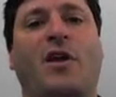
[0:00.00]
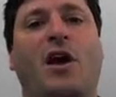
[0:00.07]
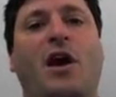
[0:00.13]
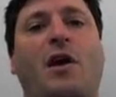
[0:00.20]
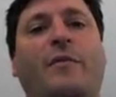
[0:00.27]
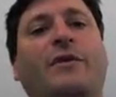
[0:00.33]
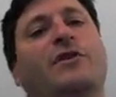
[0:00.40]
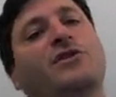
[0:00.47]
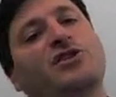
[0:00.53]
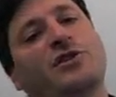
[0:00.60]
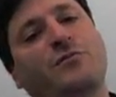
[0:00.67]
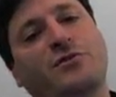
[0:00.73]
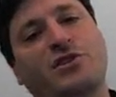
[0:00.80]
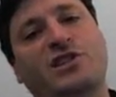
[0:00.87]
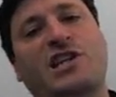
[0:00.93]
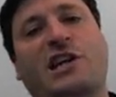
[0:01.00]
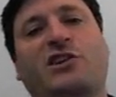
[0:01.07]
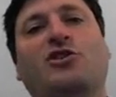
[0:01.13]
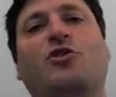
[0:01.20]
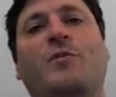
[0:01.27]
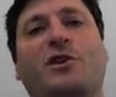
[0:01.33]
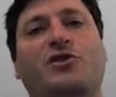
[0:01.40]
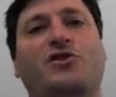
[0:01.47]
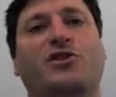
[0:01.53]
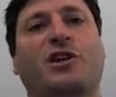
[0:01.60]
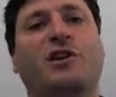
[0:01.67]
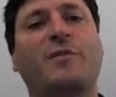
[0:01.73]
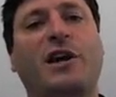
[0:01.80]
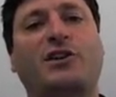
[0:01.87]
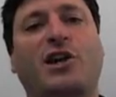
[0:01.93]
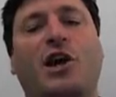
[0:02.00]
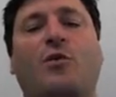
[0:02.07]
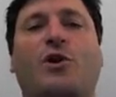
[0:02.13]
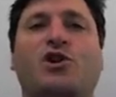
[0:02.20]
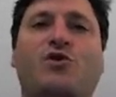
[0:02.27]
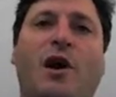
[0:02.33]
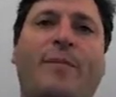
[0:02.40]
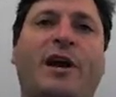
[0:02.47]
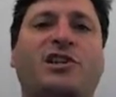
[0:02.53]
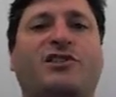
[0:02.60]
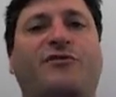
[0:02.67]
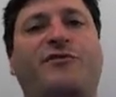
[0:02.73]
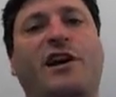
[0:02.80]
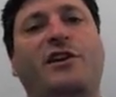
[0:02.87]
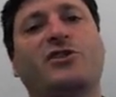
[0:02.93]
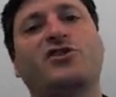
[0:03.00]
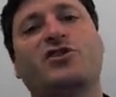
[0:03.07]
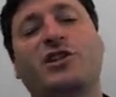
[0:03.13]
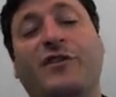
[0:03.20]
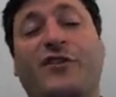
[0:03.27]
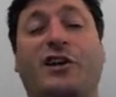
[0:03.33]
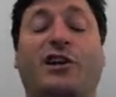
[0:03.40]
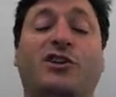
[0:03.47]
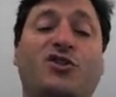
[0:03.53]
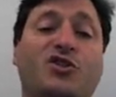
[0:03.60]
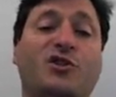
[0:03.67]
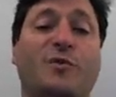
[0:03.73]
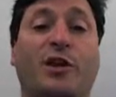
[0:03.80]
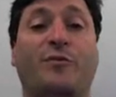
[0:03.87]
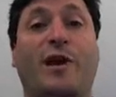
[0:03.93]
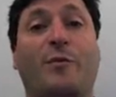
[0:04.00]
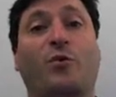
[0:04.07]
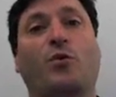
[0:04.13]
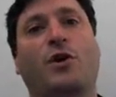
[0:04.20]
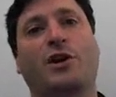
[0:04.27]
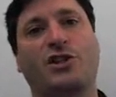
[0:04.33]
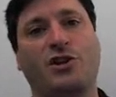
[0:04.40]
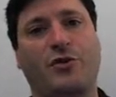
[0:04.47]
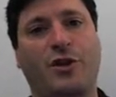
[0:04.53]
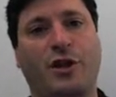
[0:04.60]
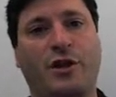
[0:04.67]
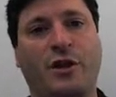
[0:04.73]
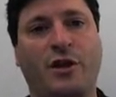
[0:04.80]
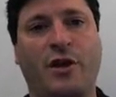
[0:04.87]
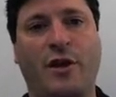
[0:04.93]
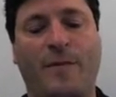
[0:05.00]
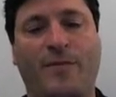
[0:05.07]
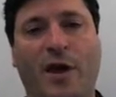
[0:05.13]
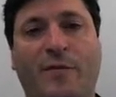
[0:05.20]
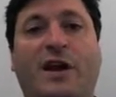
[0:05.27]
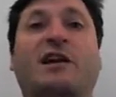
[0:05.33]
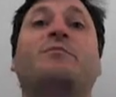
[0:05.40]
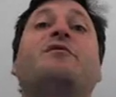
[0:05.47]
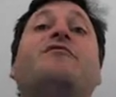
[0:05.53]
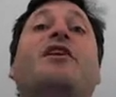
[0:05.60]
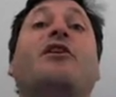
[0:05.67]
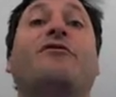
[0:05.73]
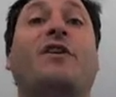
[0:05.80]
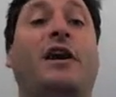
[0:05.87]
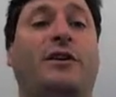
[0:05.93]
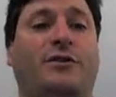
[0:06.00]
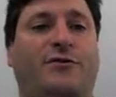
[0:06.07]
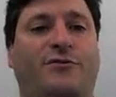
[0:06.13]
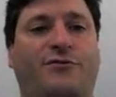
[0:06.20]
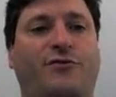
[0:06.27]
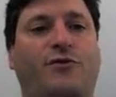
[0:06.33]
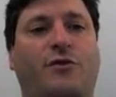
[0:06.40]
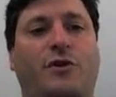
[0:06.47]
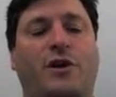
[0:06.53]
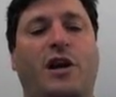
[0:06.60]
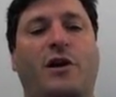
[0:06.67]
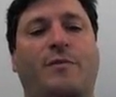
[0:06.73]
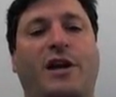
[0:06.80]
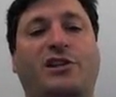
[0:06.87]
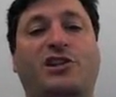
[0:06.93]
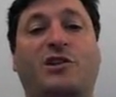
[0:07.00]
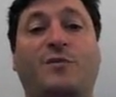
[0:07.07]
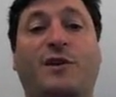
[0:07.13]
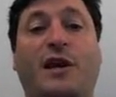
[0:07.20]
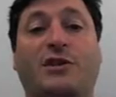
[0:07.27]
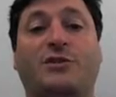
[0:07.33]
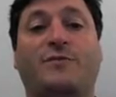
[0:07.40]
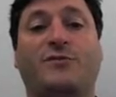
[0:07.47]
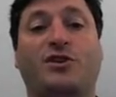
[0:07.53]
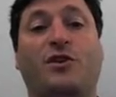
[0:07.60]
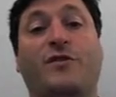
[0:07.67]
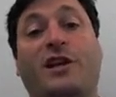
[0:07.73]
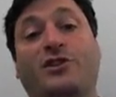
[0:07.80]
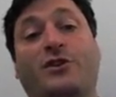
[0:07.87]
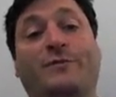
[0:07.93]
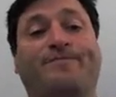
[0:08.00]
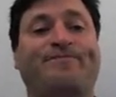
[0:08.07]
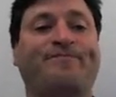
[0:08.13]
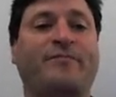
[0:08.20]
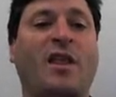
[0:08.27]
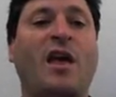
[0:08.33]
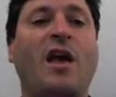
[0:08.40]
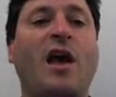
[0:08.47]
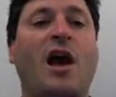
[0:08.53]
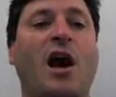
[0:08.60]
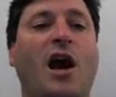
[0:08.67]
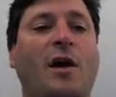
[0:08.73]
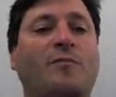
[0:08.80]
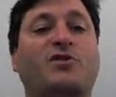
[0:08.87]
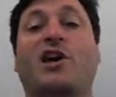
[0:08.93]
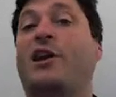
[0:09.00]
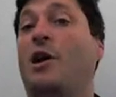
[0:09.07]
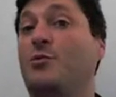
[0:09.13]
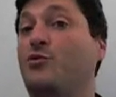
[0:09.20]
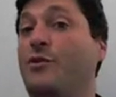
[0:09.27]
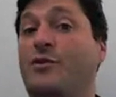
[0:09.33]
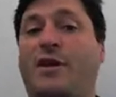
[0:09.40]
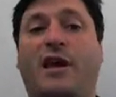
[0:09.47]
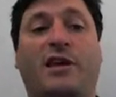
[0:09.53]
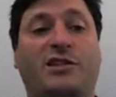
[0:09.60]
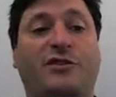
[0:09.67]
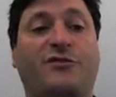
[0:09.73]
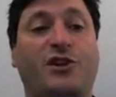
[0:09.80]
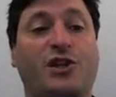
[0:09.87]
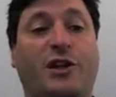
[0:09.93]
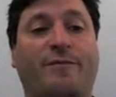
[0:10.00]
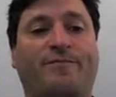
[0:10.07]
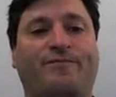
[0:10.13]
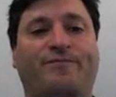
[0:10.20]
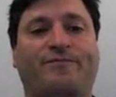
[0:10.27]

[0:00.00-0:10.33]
And there's some technical measures it can make there where Schwab has to file a certificate and do some other paperwork so that that can be verified for HTTPS. So that's good. So that helps with anti-phishing.